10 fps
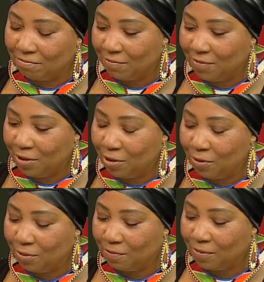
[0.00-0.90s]
you know,
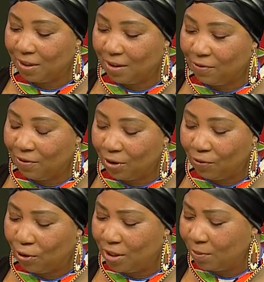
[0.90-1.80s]
for
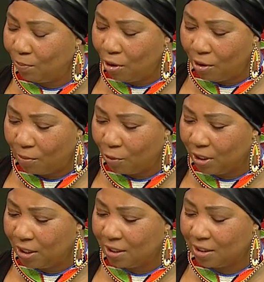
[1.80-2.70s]
this bomb, which
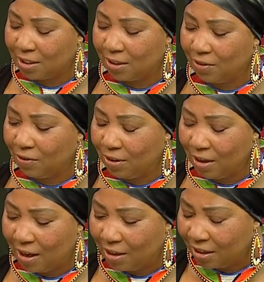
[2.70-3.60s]
is,
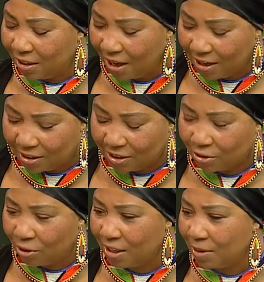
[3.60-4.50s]
it hasn't got
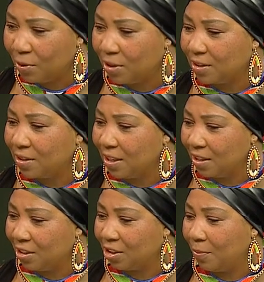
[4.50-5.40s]
anybody's
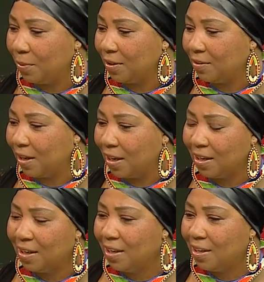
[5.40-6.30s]
signature per se.
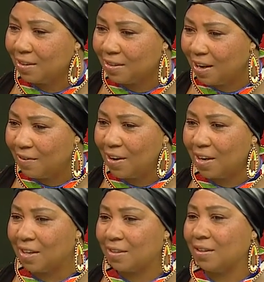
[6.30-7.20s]
It doesn't have IS
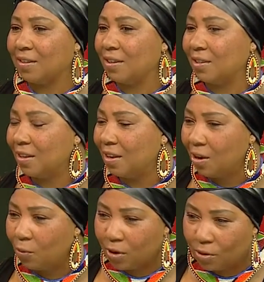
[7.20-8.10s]
signature.
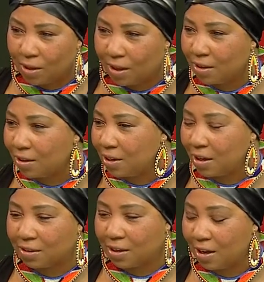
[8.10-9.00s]
We know that
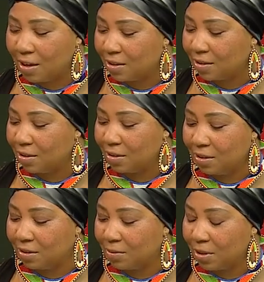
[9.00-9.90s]
Thailand
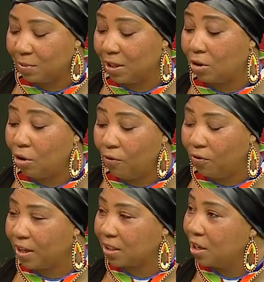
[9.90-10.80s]
has been in
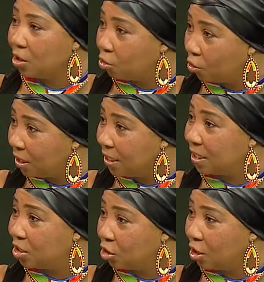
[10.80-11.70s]
conflict, not least
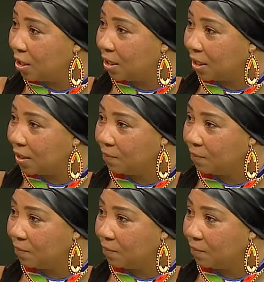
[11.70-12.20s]
internally.